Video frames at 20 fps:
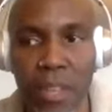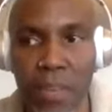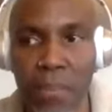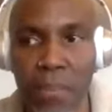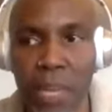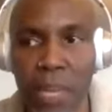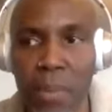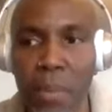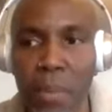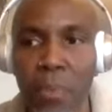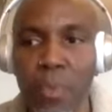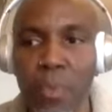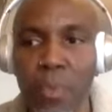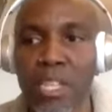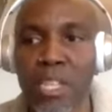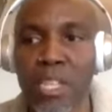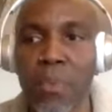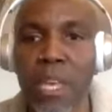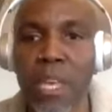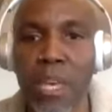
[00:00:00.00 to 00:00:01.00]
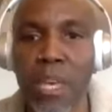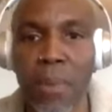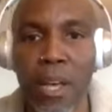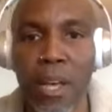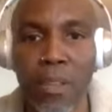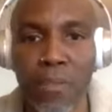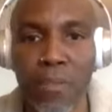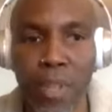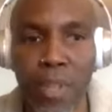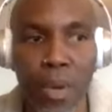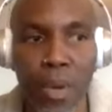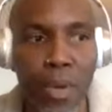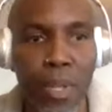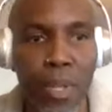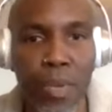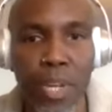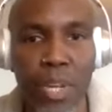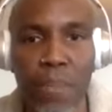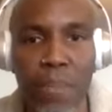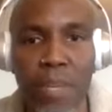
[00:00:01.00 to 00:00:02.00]
many people, when they speak about the flow,
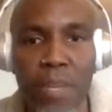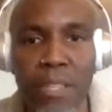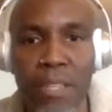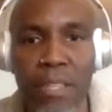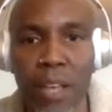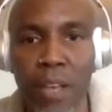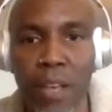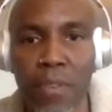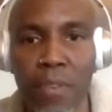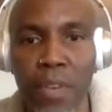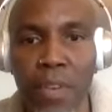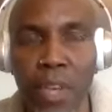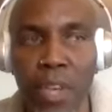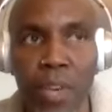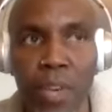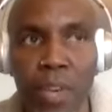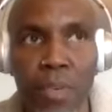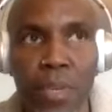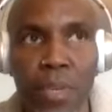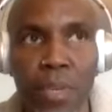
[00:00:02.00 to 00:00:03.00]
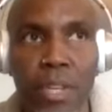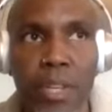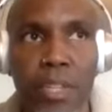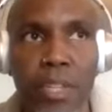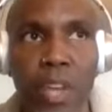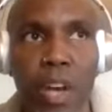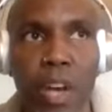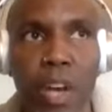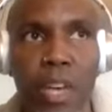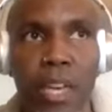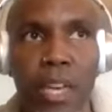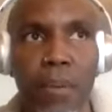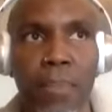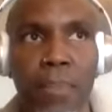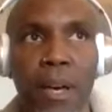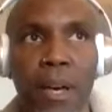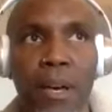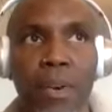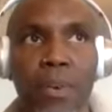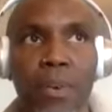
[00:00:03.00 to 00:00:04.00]
including myself, really are talking
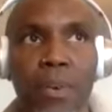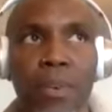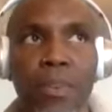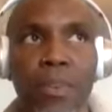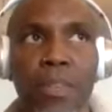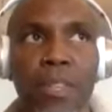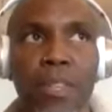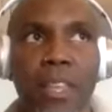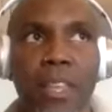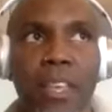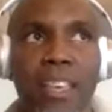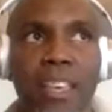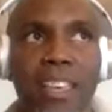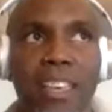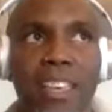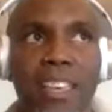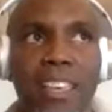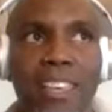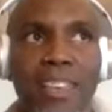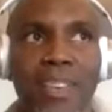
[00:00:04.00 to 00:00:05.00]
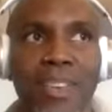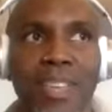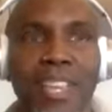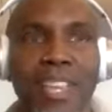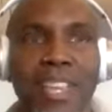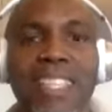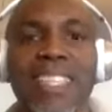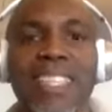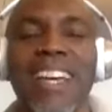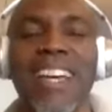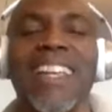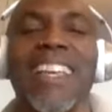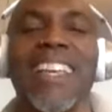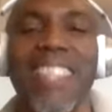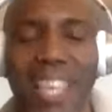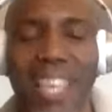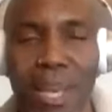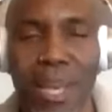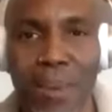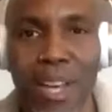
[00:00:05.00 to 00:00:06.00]
about, like, you know, the exciting thing